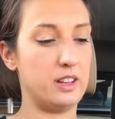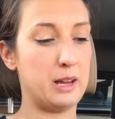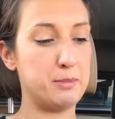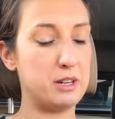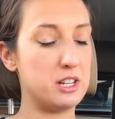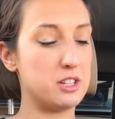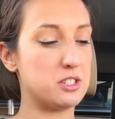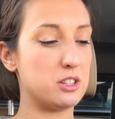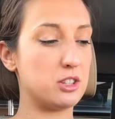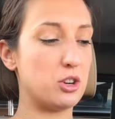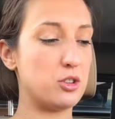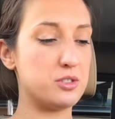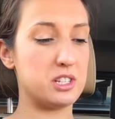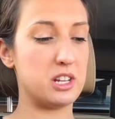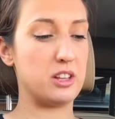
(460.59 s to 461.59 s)
I mean, it's a
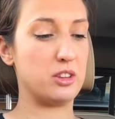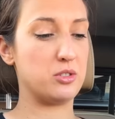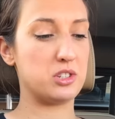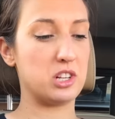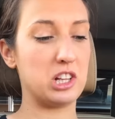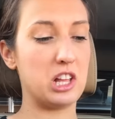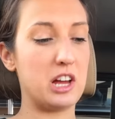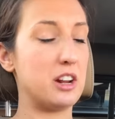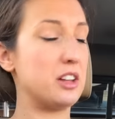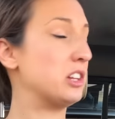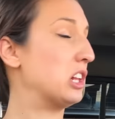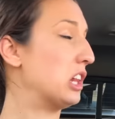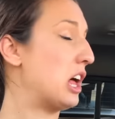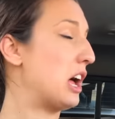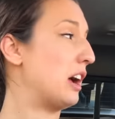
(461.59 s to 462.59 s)
Thursday. There's a lot on
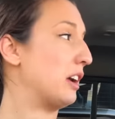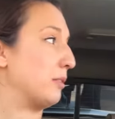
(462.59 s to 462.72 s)
the line.